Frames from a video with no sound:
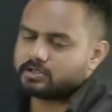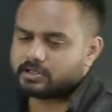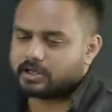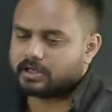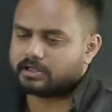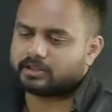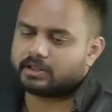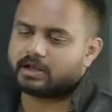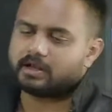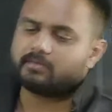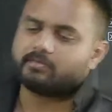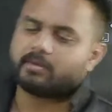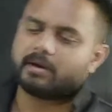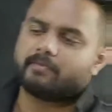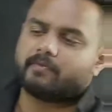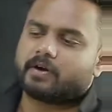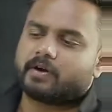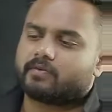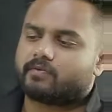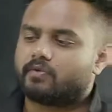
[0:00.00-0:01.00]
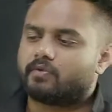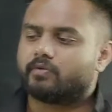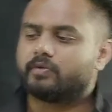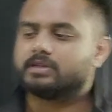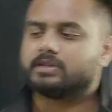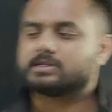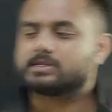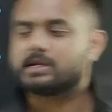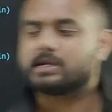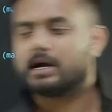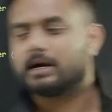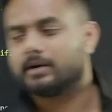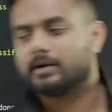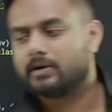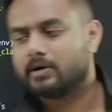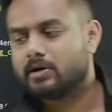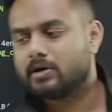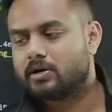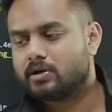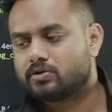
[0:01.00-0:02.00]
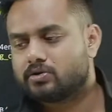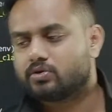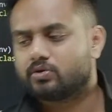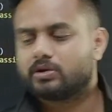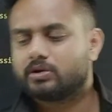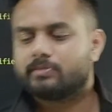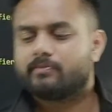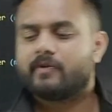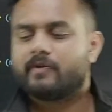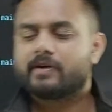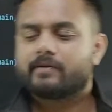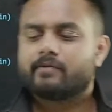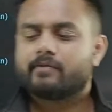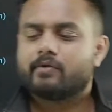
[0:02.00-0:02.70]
and then my workflow will start. So the workflow